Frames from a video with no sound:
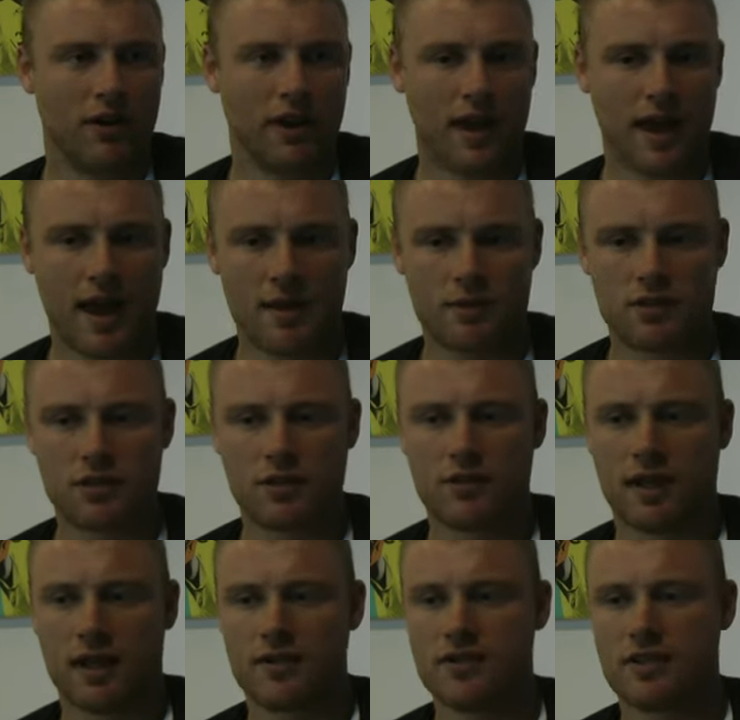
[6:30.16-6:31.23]
And
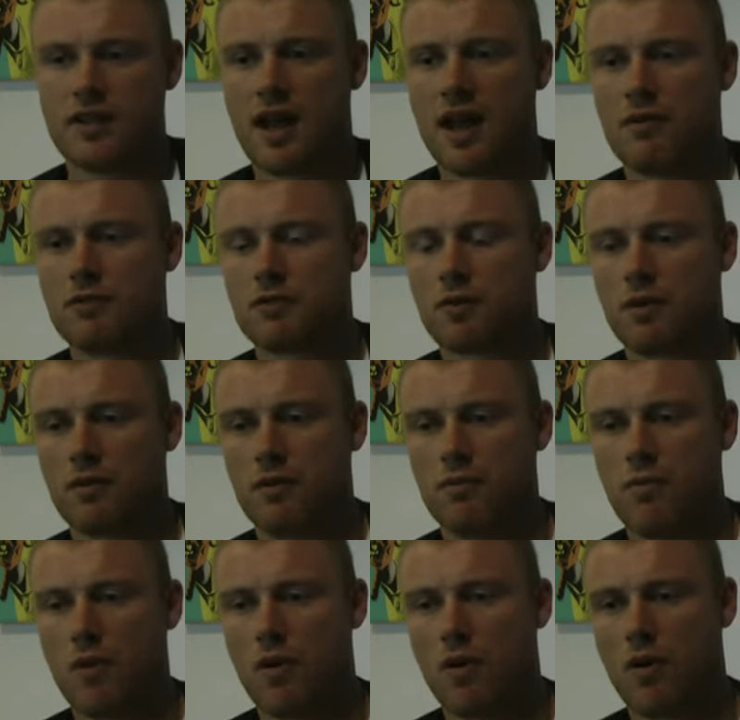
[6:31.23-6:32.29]
2009 was probably
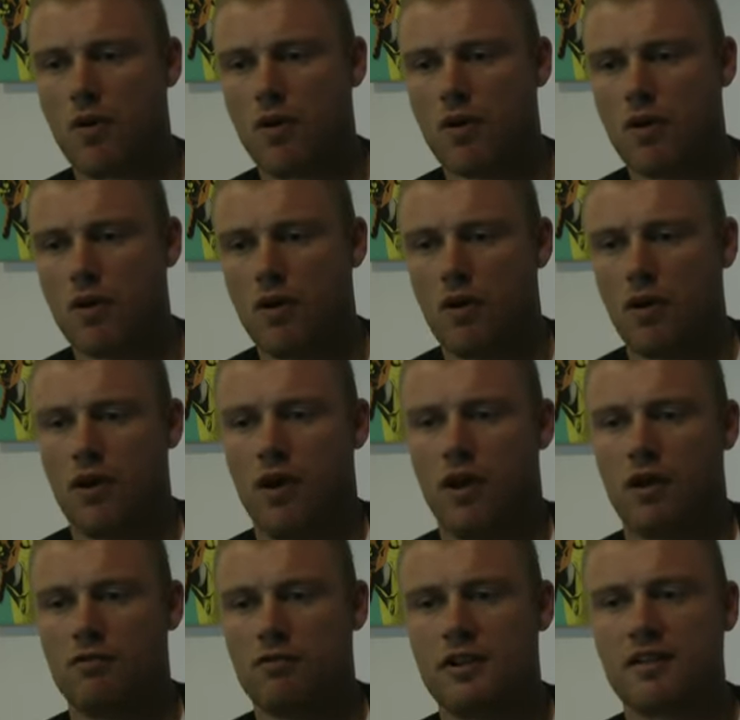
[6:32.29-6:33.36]
more
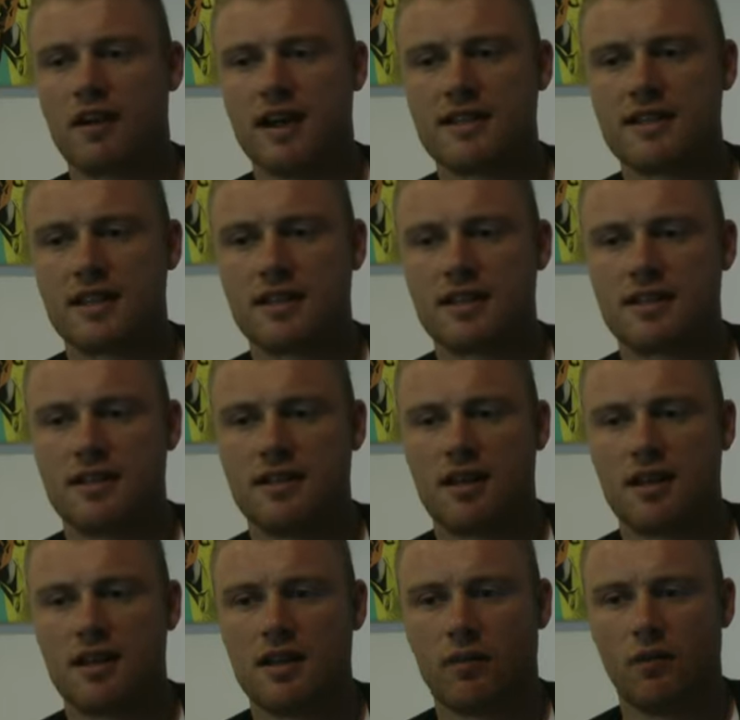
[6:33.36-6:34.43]
a realisation
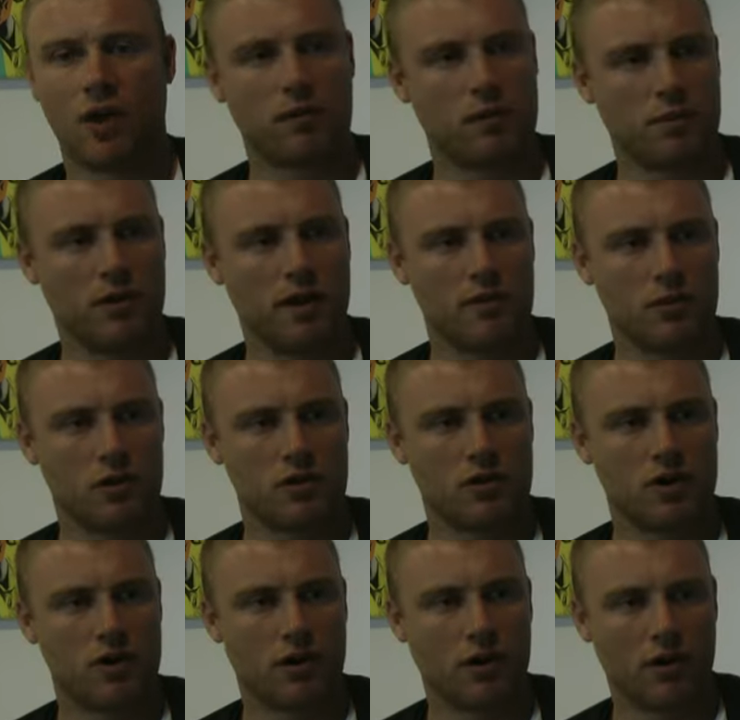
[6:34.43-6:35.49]
that I'm not going to be playing much
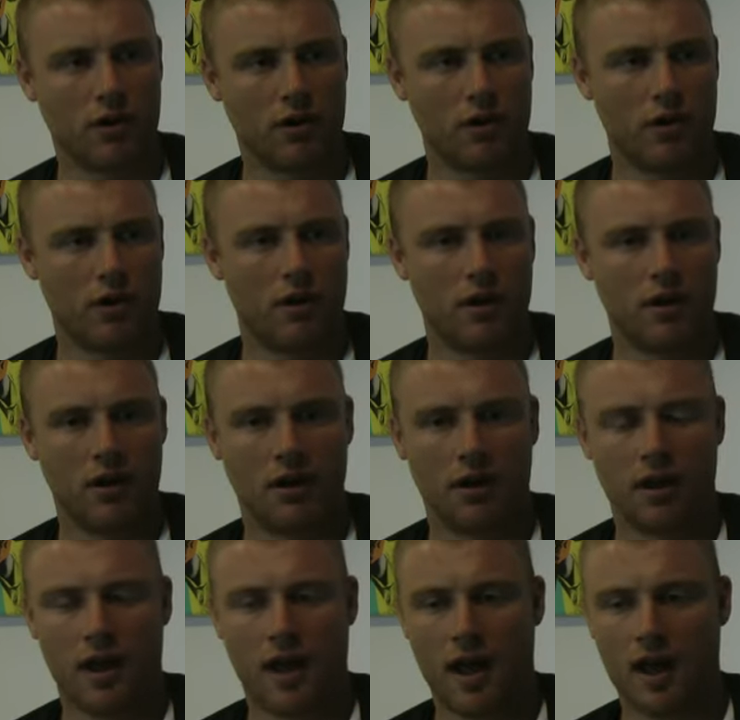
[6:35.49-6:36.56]
longer.
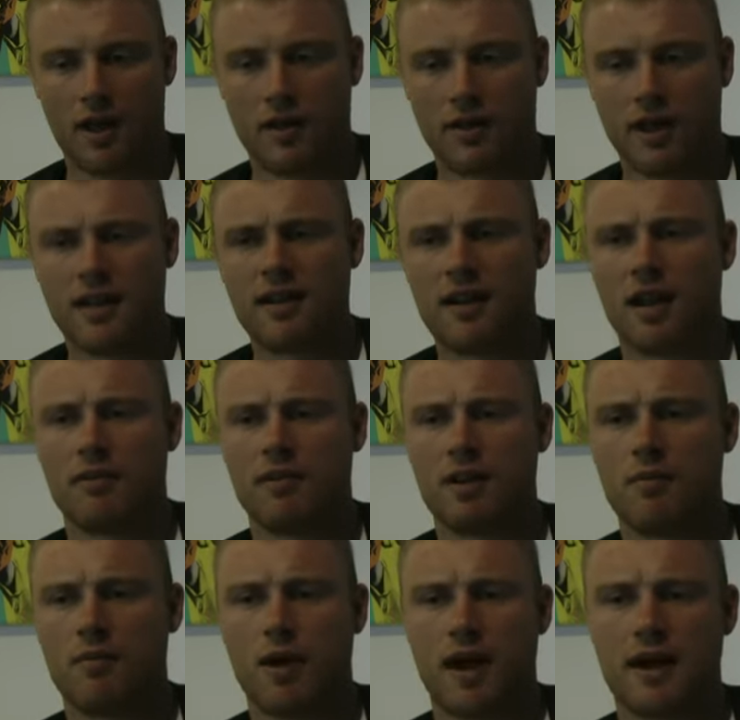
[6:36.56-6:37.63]
And I didn't have the
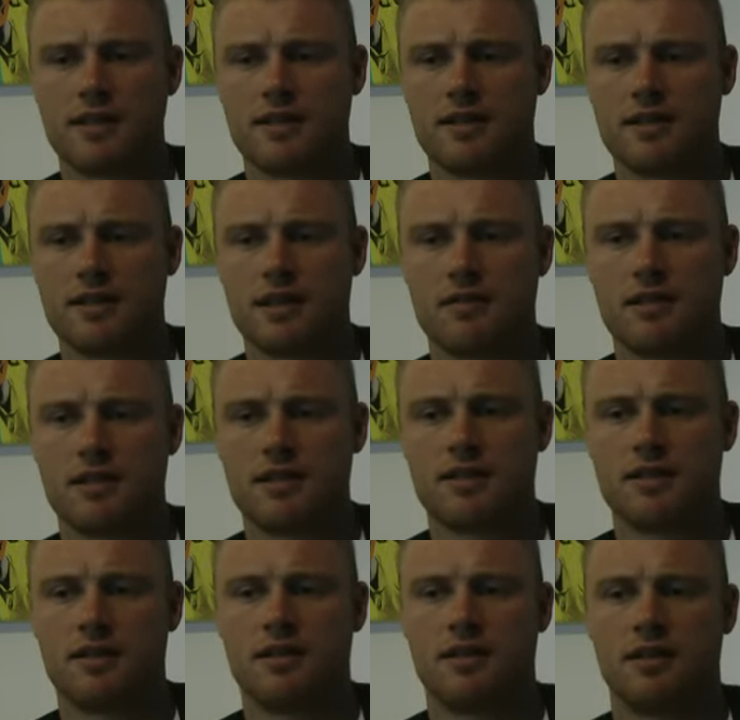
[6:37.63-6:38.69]
impact in the
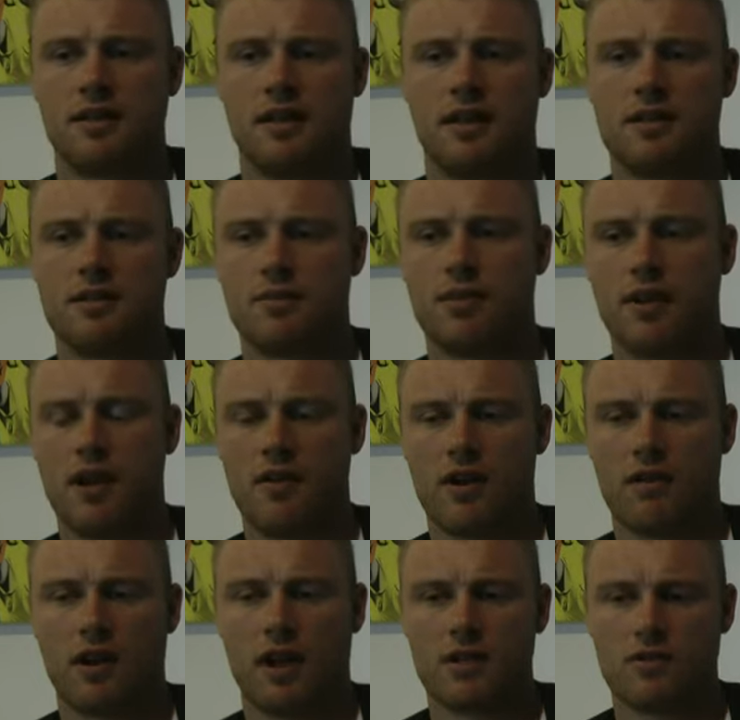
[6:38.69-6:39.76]
series as a player I'd
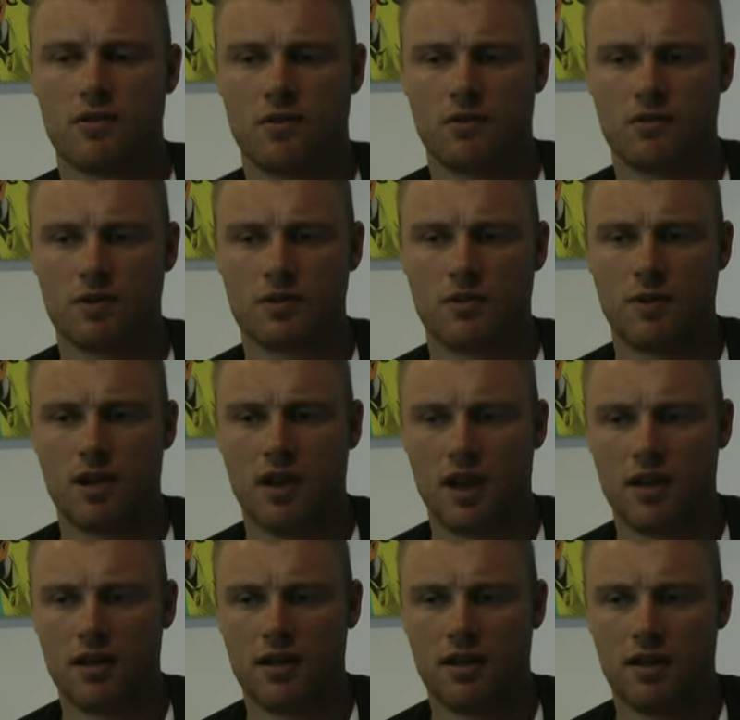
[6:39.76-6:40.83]
have liked to have done because of my
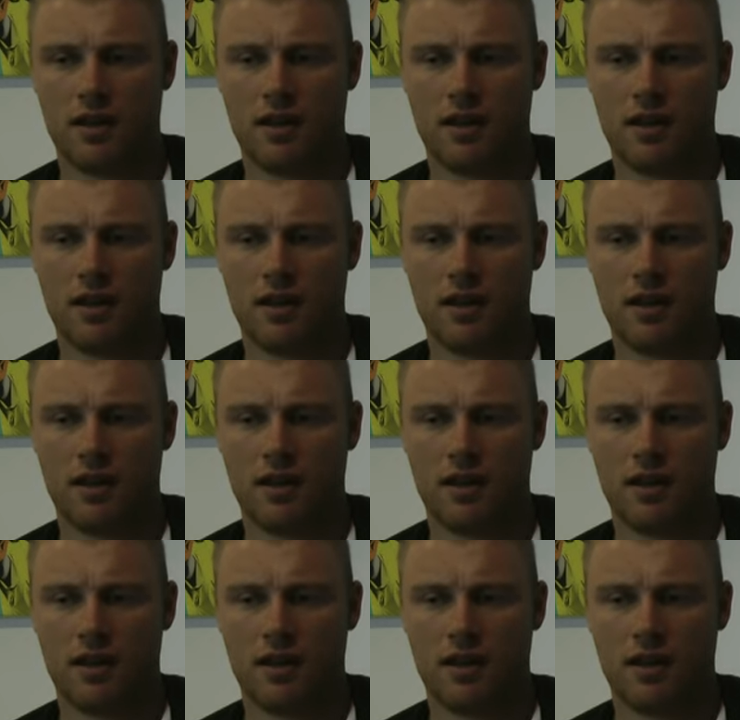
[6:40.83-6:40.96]
knee.